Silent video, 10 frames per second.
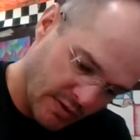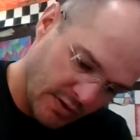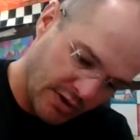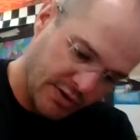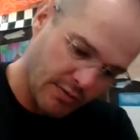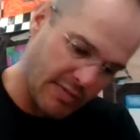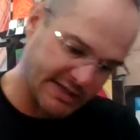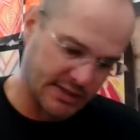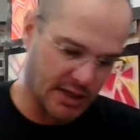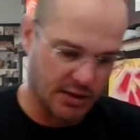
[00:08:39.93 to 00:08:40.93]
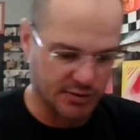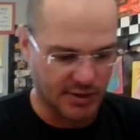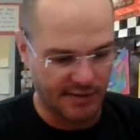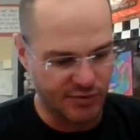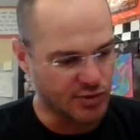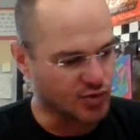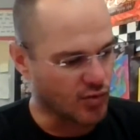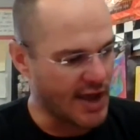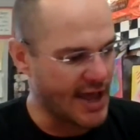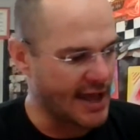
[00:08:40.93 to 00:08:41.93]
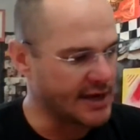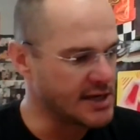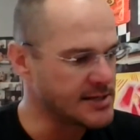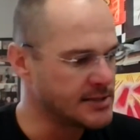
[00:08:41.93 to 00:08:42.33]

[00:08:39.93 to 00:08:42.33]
You do a mix of colors. So I've used red.